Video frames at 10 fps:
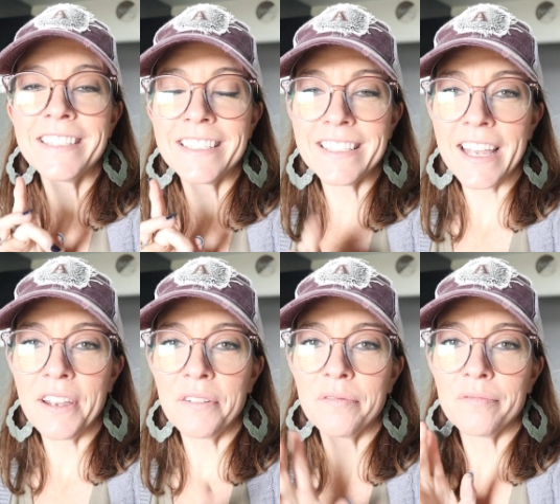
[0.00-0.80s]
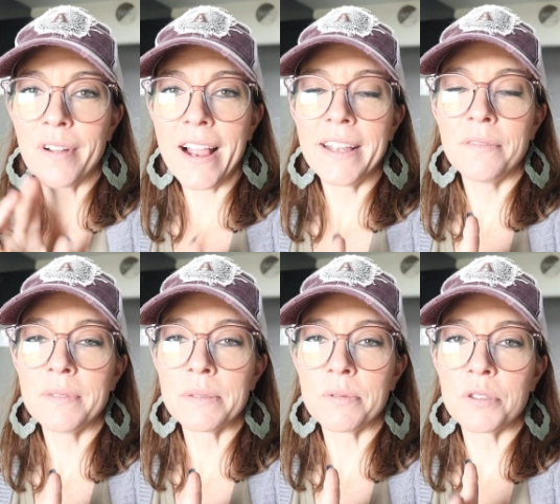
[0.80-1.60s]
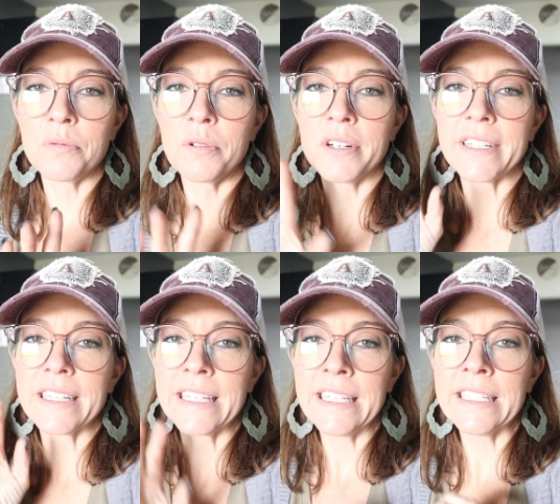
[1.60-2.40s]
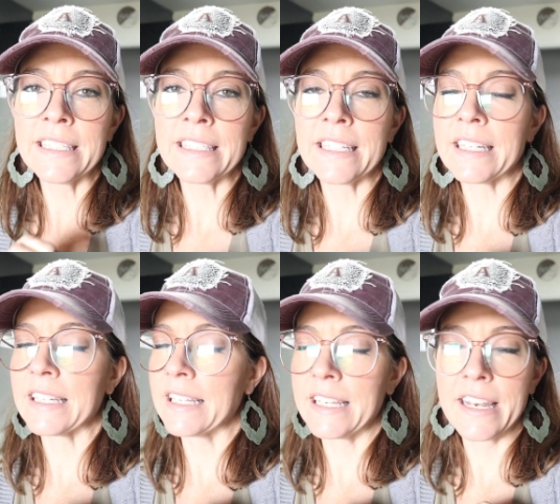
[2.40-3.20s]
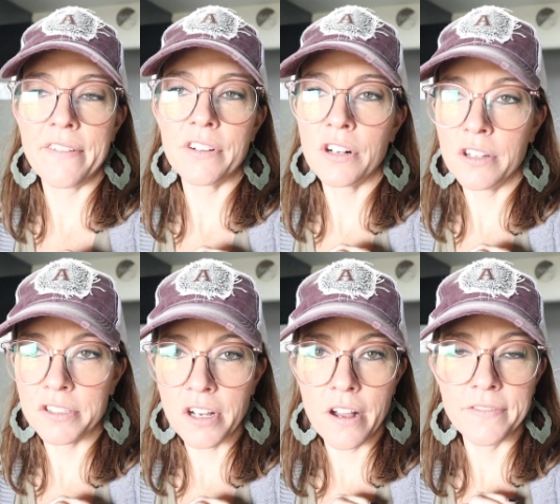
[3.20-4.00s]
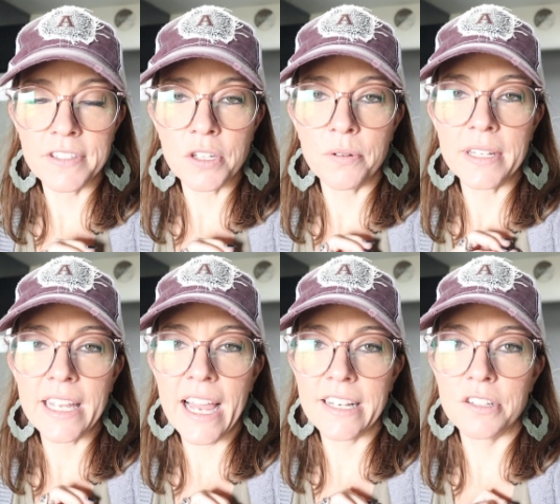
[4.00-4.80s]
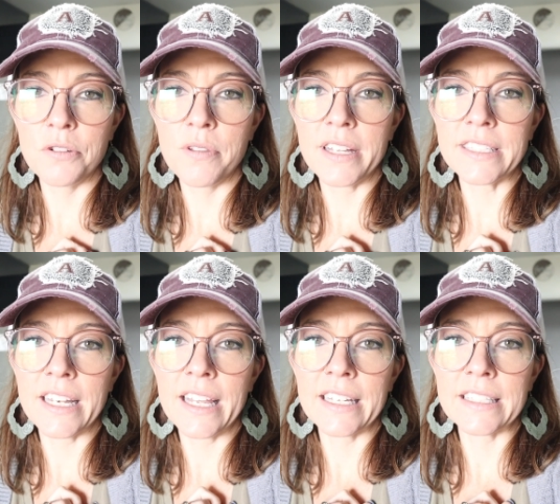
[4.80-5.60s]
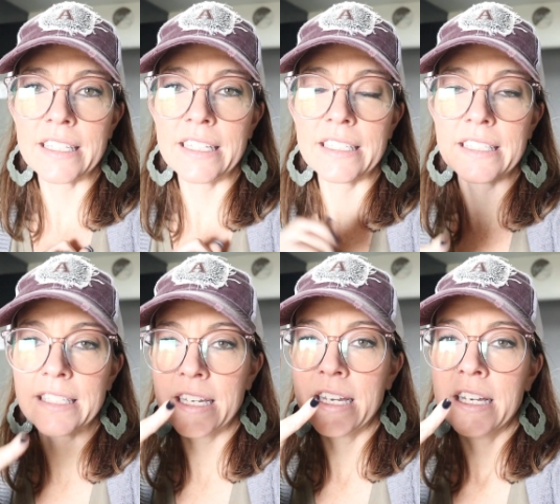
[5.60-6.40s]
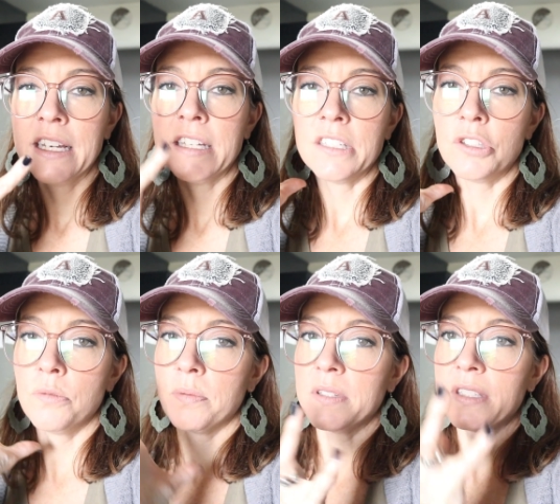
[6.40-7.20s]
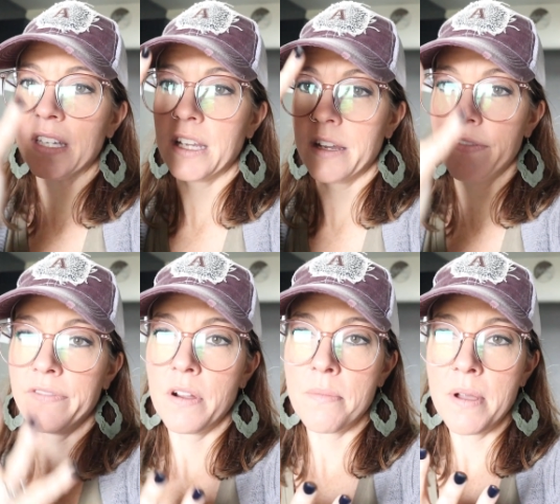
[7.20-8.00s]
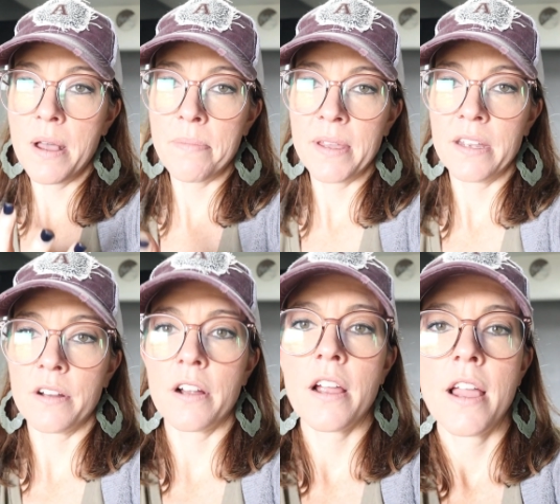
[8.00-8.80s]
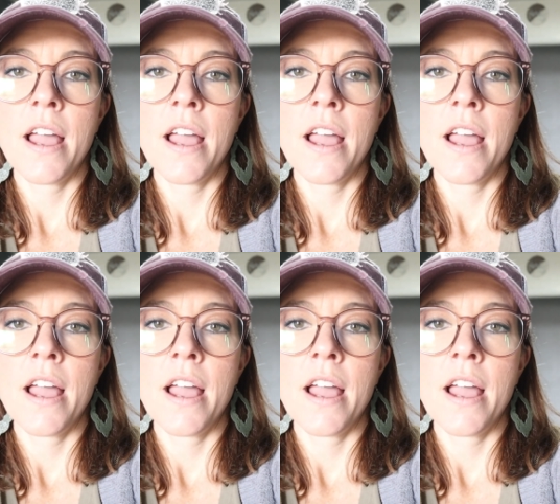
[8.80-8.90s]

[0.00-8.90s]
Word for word: Today Ryan was supposed to work and he is sick and he never calls off, so he had to do that today because he is super sick from up here.